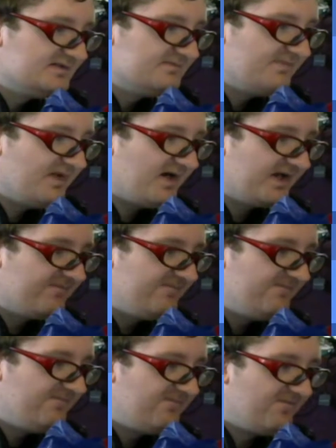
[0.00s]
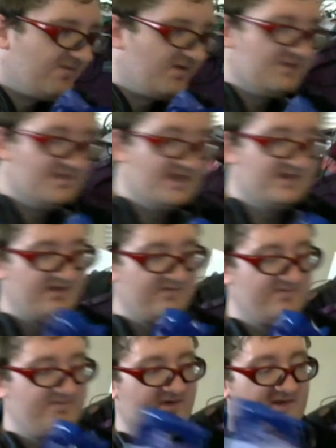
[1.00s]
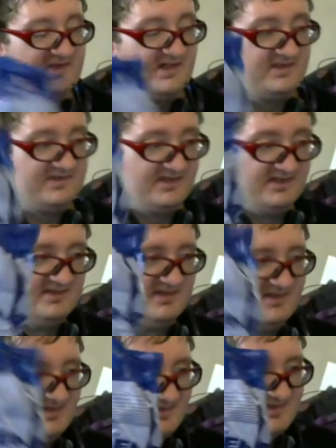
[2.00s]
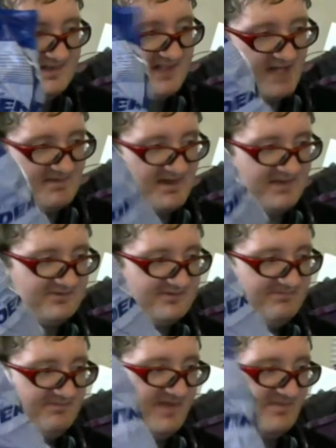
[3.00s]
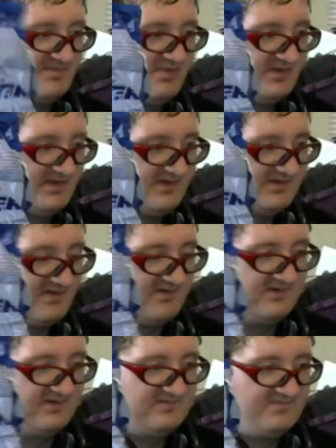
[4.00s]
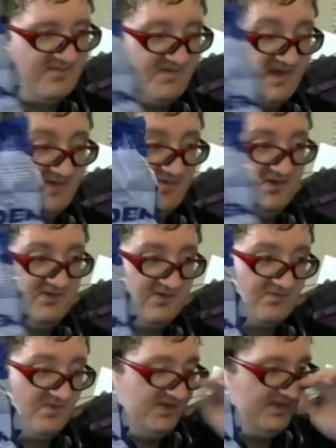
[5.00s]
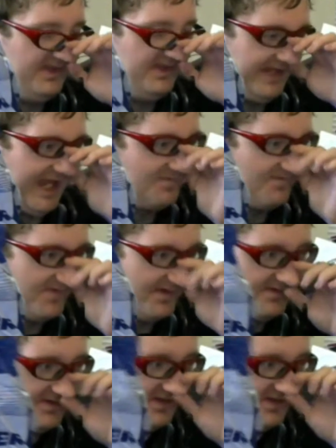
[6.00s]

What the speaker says: About like 40 minutes and 30 seconds in. I might even put the link for anyone who just wants to see the game reveal.